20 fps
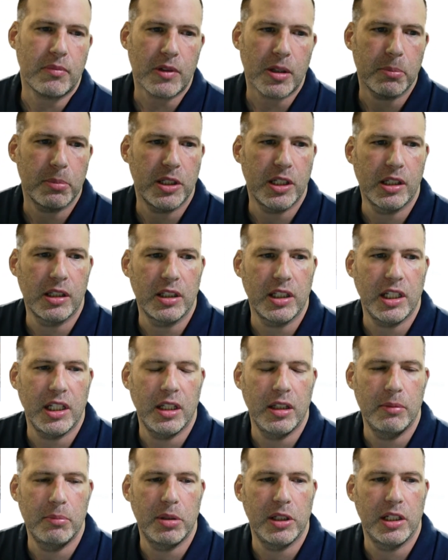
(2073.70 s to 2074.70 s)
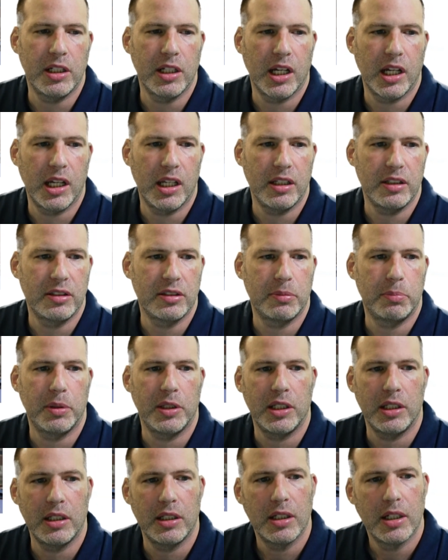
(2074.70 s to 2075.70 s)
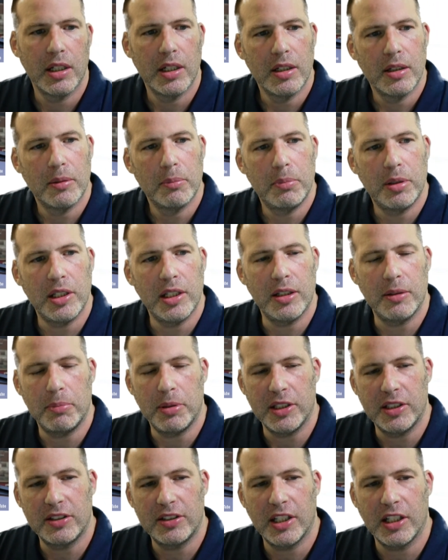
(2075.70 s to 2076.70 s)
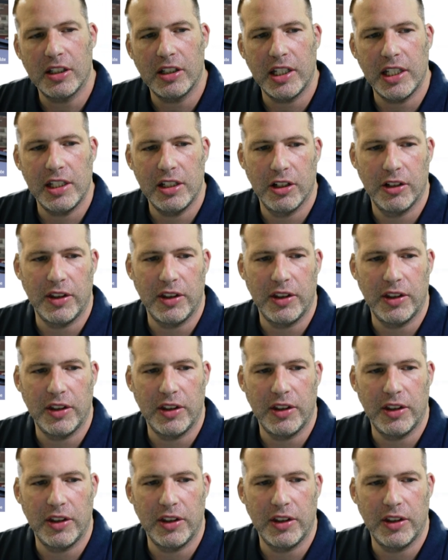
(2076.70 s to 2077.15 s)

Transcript: Be clean, be nice, be silly.